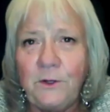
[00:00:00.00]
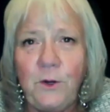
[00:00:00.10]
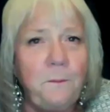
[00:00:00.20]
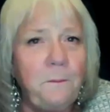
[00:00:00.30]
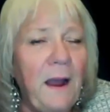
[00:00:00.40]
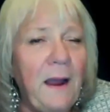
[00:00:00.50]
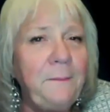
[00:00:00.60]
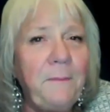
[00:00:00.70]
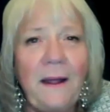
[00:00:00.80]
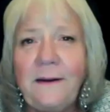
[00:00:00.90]
your
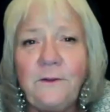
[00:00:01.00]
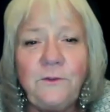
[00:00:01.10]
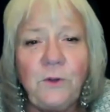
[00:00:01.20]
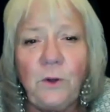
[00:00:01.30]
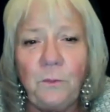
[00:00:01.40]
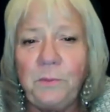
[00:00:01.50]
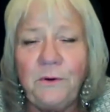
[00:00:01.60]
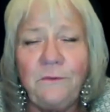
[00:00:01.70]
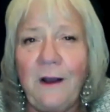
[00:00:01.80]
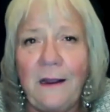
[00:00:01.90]
mind, body, and soul
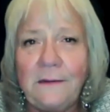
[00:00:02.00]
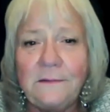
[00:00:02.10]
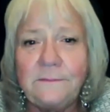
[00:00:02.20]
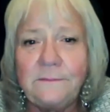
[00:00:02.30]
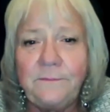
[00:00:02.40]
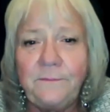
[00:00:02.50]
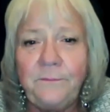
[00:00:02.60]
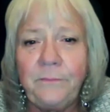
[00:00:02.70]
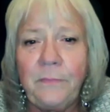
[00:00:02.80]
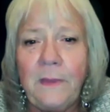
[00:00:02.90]
put right.
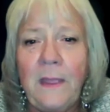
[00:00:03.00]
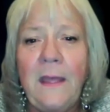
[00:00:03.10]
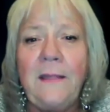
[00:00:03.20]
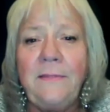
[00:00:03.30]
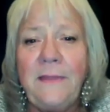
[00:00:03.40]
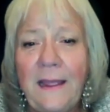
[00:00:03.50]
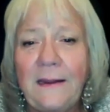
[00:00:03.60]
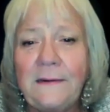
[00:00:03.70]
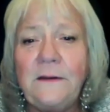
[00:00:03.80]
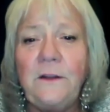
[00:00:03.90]

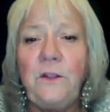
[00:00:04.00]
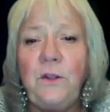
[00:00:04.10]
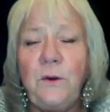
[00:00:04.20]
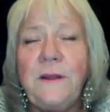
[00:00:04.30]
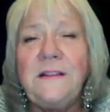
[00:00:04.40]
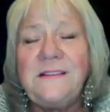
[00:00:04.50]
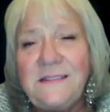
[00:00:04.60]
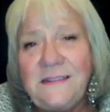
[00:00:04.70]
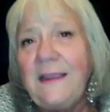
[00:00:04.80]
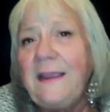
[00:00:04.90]
Then you can
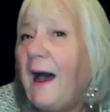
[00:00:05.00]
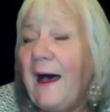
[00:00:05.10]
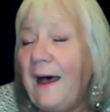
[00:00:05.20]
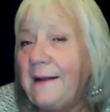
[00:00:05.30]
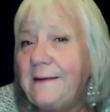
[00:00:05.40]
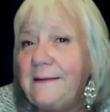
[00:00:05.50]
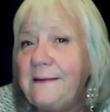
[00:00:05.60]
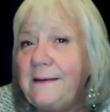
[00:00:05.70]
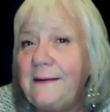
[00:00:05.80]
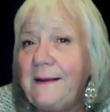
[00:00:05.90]
see God
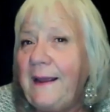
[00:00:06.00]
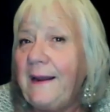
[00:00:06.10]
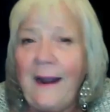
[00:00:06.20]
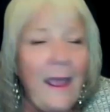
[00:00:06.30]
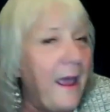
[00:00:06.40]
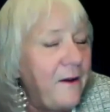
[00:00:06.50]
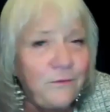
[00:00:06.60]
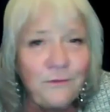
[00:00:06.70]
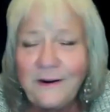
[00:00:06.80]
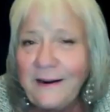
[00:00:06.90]
and
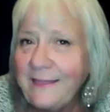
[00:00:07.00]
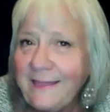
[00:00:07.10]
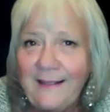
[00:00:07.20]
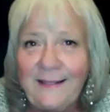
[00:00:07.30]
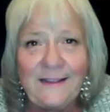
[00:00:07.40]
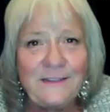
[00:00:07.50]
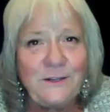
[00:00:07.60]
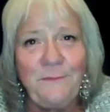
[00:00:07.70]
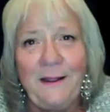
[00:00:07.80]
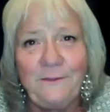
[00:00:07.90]
everything that
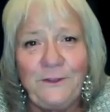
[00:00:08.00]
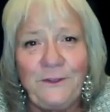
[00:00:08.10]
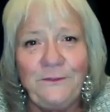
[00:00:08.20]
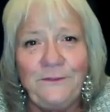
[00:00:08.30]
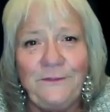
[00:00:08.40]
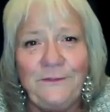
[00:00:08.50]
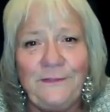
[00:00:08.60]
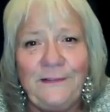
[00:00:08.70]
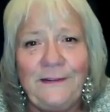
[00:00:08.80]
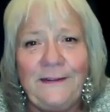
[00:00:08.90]
surrounds you,
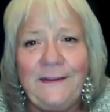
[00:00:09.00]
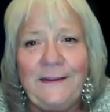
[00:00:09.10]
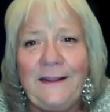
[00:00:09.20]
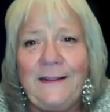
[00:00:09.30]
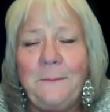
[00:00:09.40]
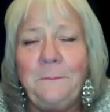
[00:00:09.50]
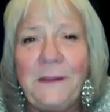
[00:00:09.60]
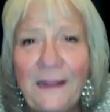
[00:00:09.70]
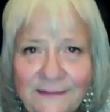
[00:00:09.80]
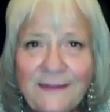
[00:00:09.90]
and the
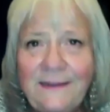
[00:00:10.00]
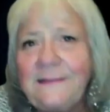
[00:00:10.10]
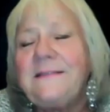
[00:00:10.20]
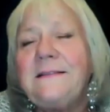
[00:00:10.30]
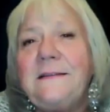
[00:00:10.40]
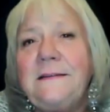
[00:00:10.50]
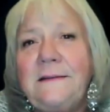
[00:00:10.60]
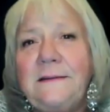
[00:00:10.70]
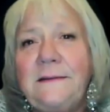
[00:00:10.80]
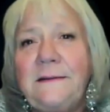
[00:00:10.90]
blessings,
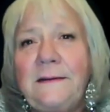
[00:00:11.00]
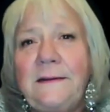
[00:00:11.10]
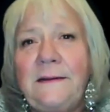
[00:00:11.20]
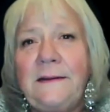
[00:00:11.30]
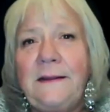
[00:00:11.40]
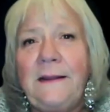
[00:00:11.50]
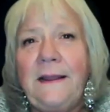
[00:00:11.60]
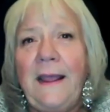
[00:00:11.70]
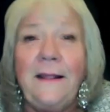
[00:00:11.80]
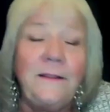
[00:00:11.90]

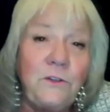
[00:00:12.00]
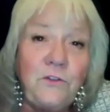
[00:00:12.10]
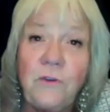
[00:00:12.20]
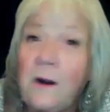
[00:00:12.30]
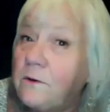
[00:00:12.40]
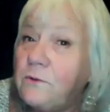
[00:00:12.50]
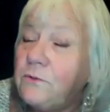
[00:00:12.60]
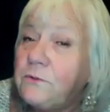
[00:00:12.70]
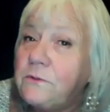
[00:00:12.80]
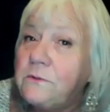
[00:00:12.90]
and the
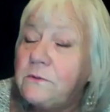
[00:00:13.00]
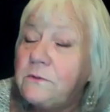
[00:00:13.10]
struggles,